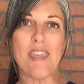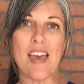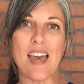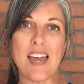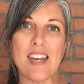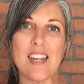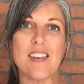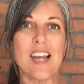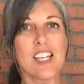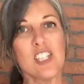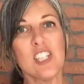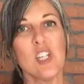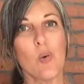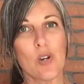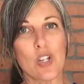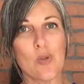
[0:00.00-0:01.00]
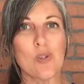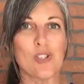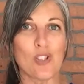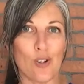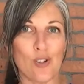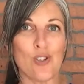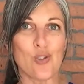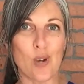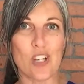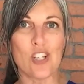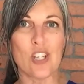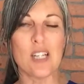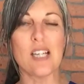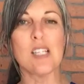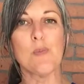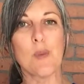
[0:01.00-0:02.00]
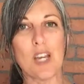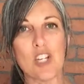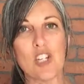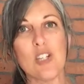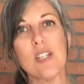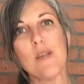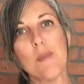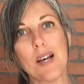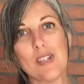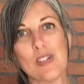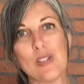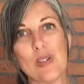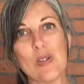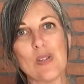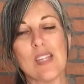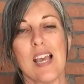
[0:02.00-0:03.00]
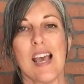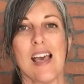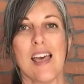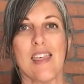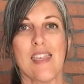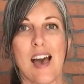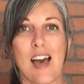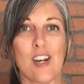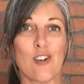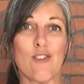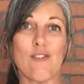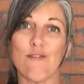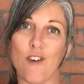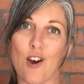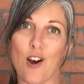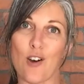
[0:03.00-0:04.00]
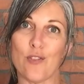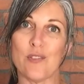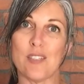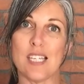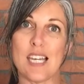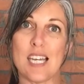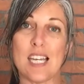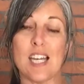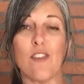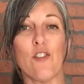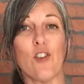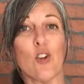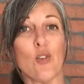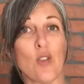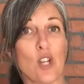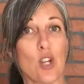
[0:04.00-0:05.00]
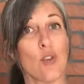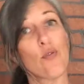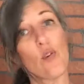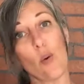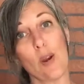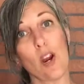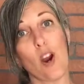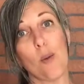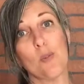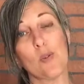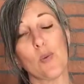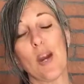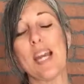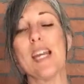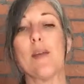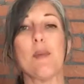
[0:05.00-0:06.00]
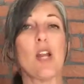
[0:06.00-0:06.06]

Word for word: then the next thing you want to do is start stretching, especially the muscles that are involved in if you're in your throwing arms, right?